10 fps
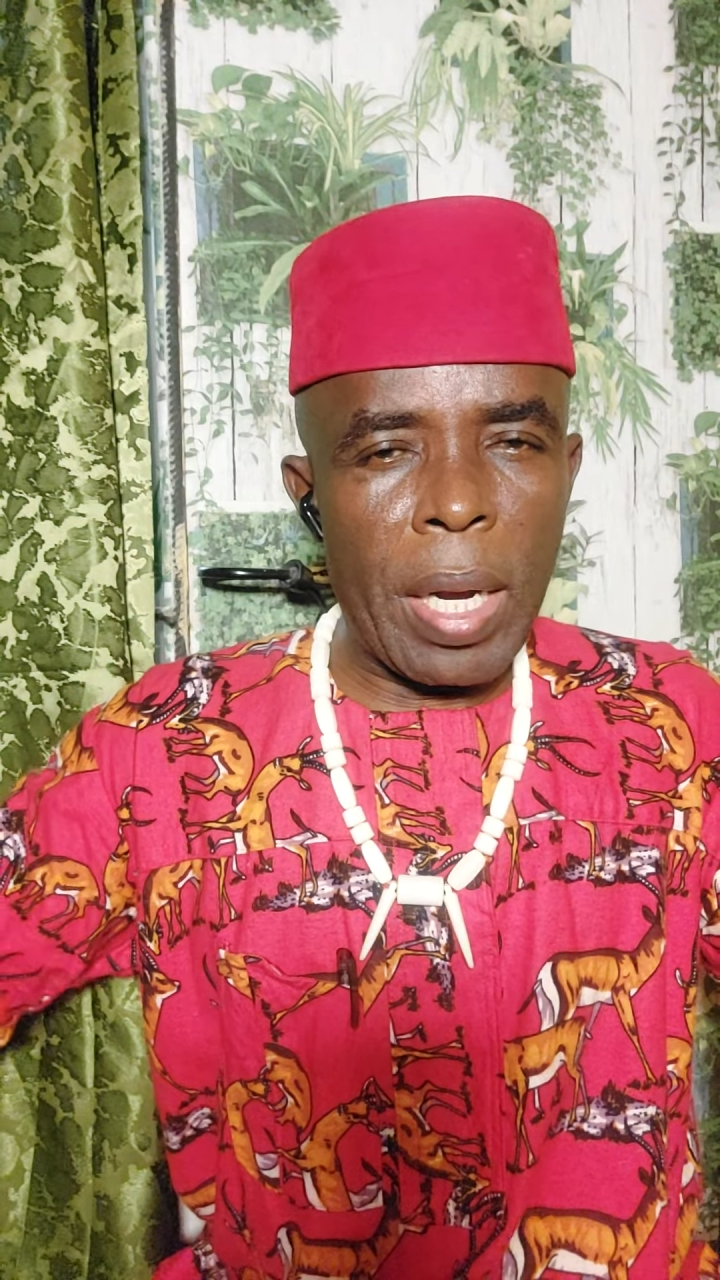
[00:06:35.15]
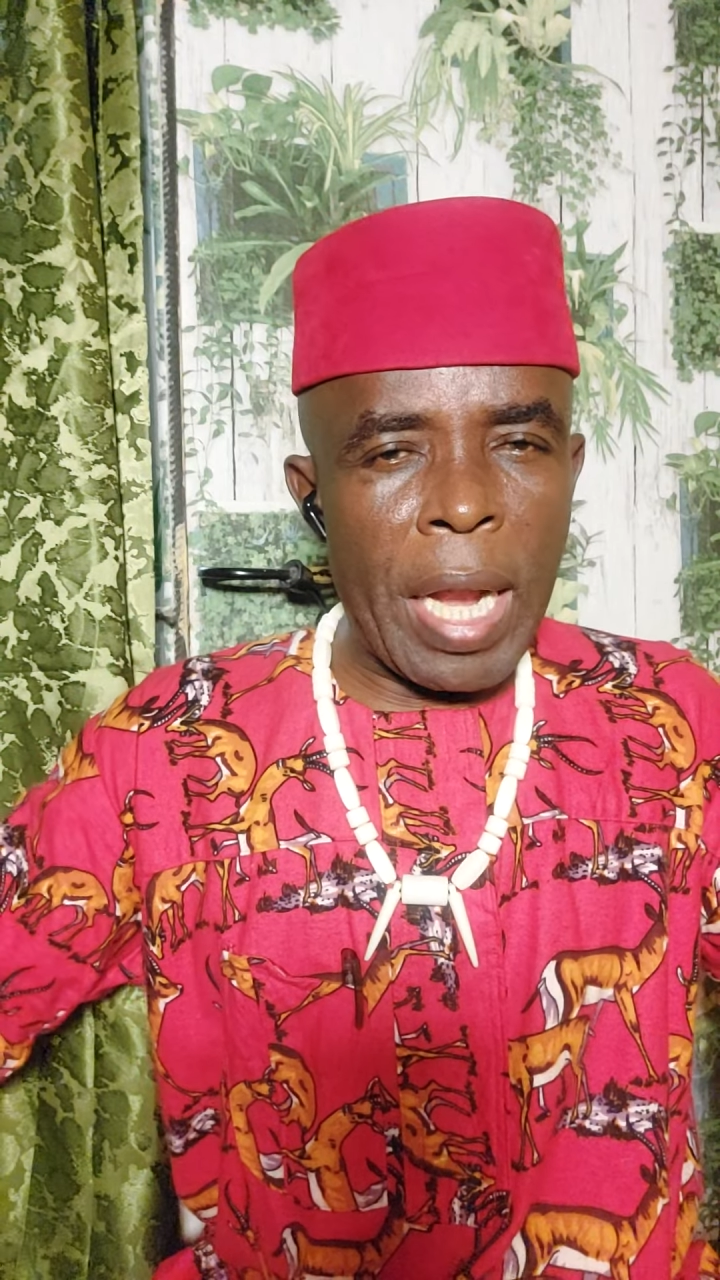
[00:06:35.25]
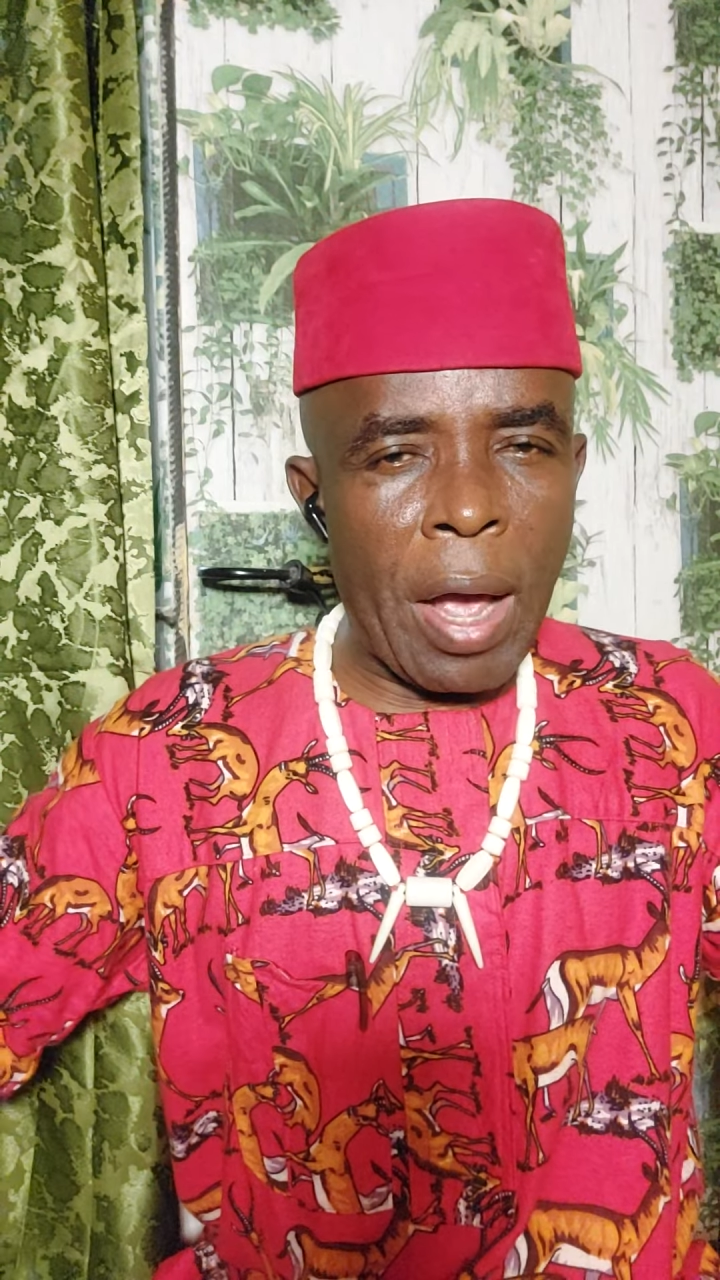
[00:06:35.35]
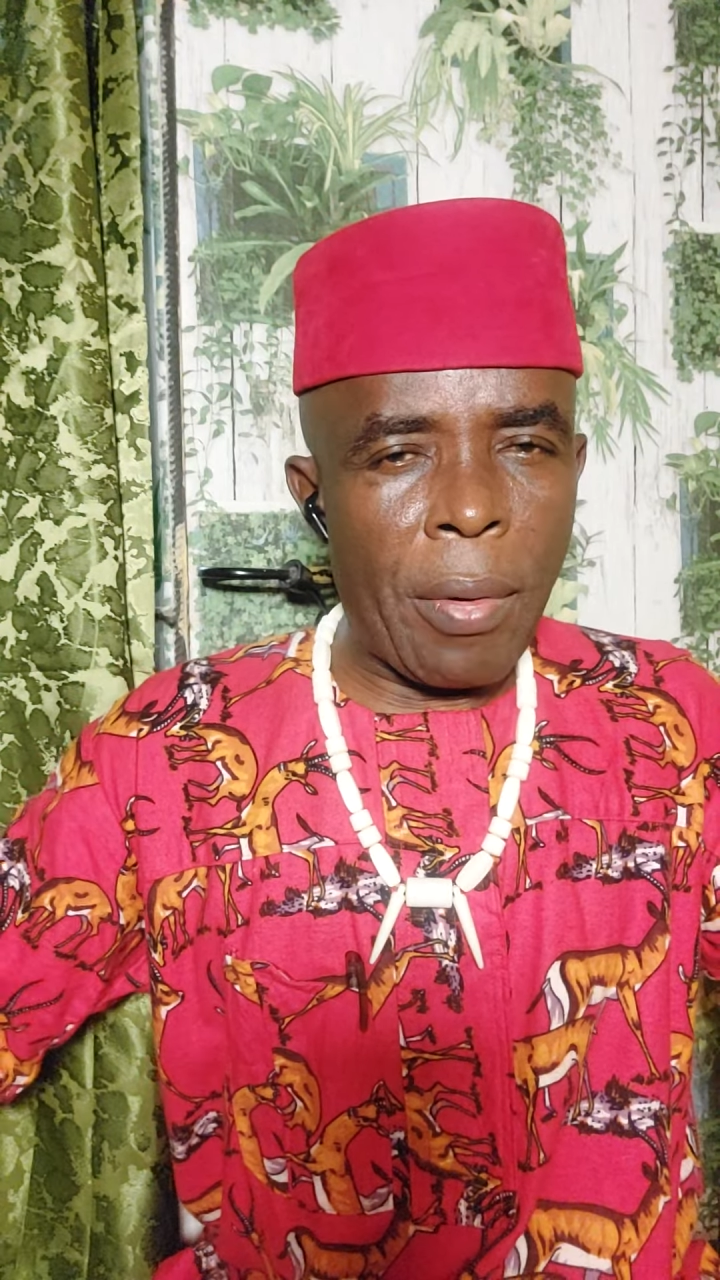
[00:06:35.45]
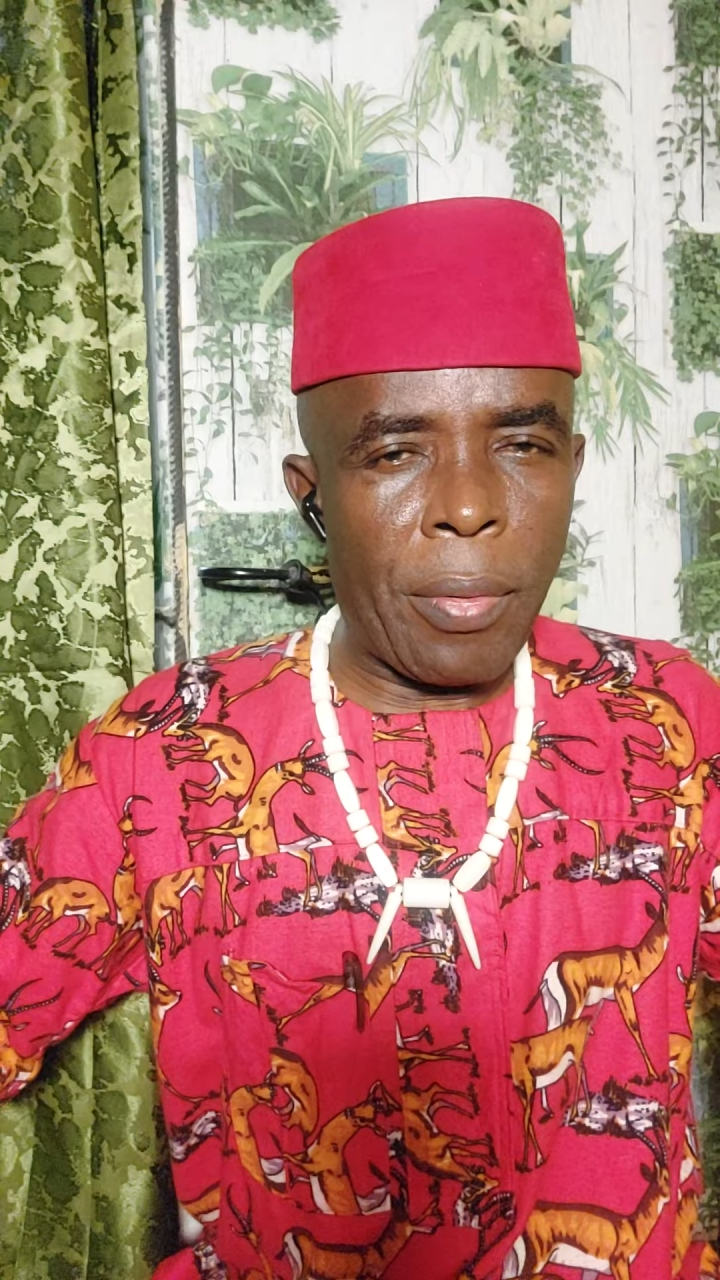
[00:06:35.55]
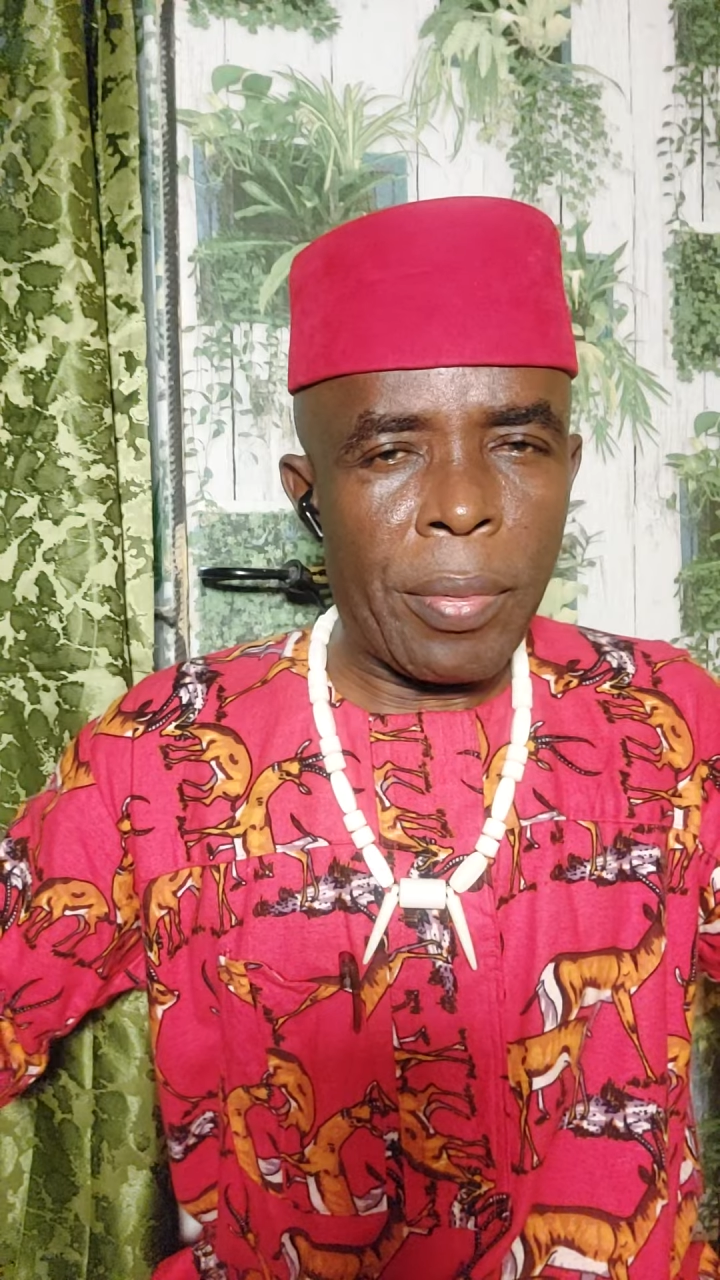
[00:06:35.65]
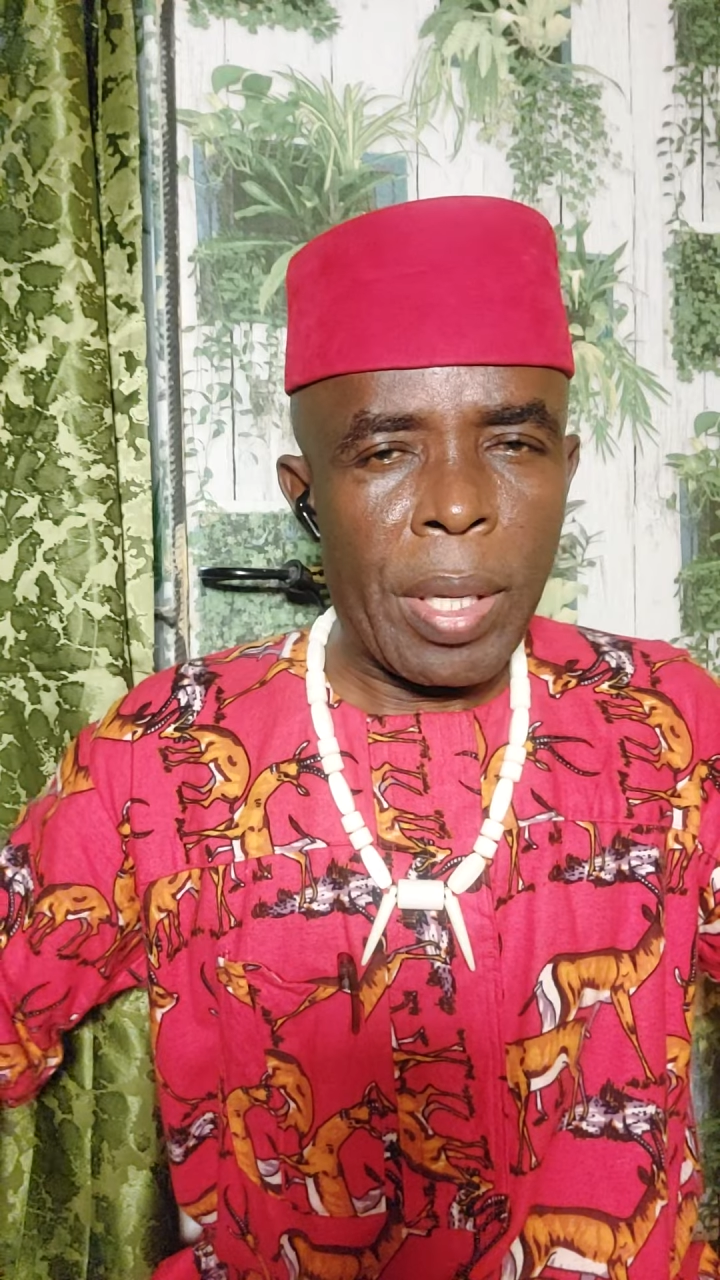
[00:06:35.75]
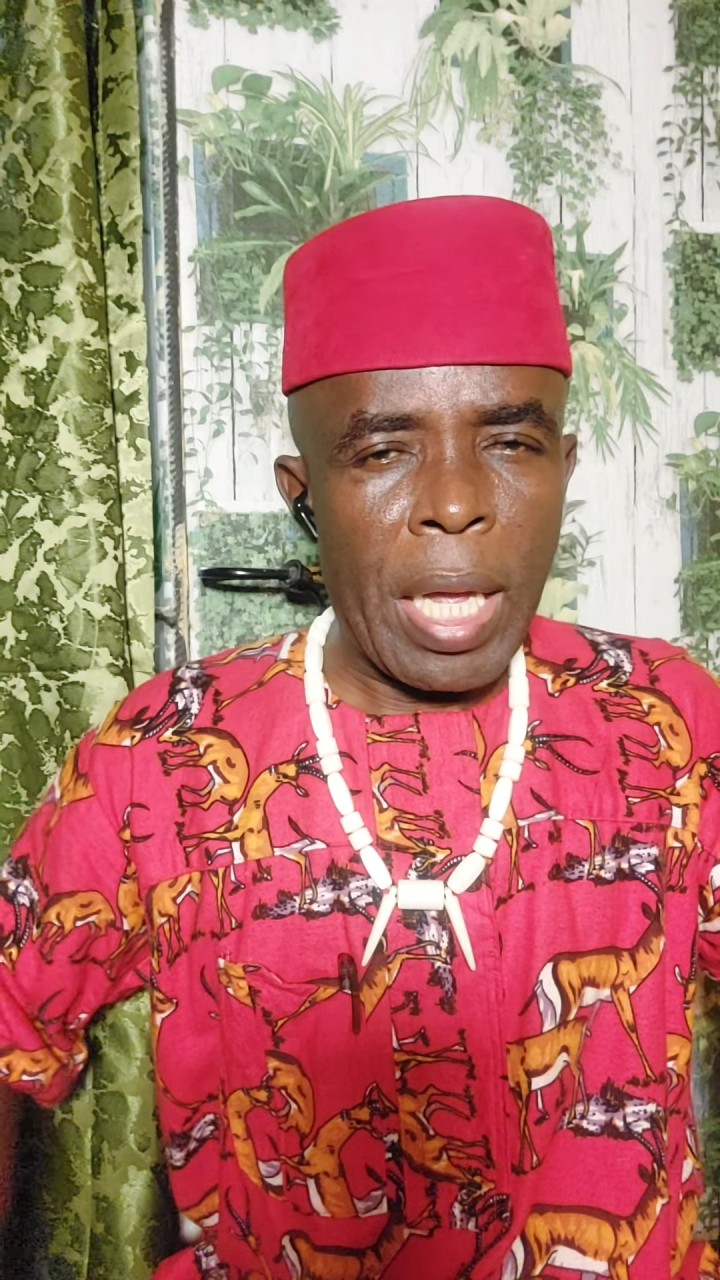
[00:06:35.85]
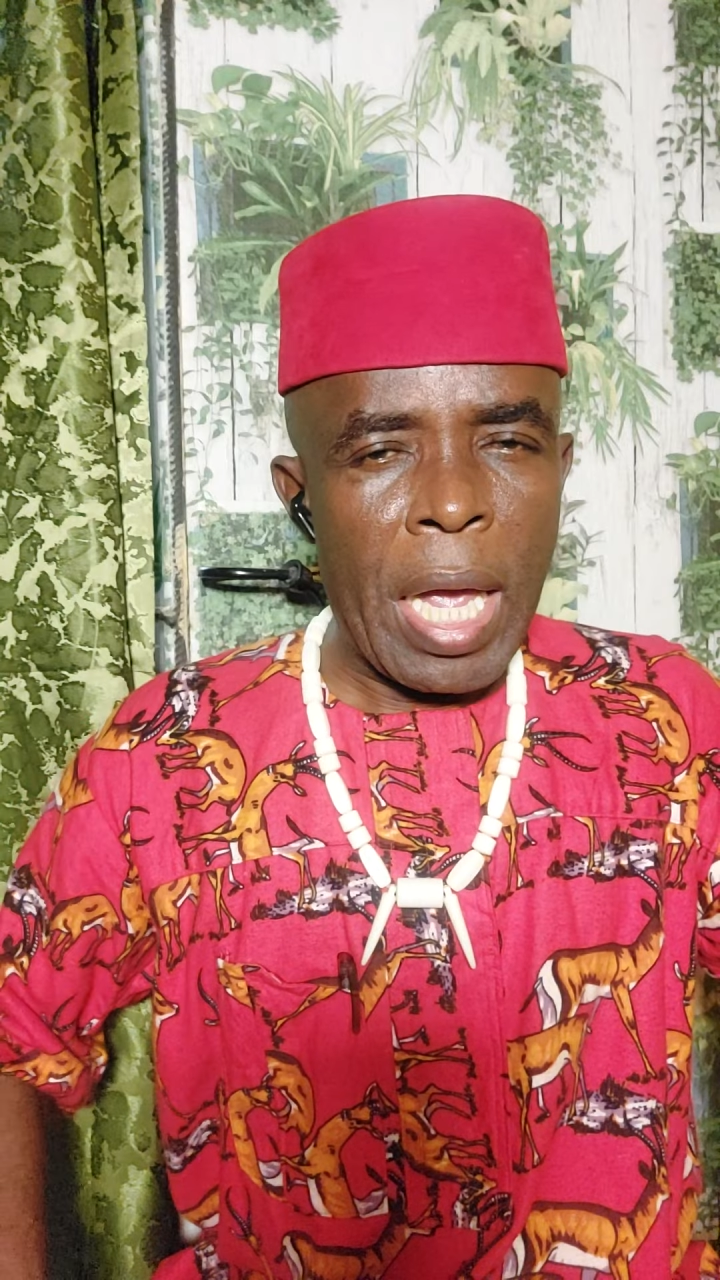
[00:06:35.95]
now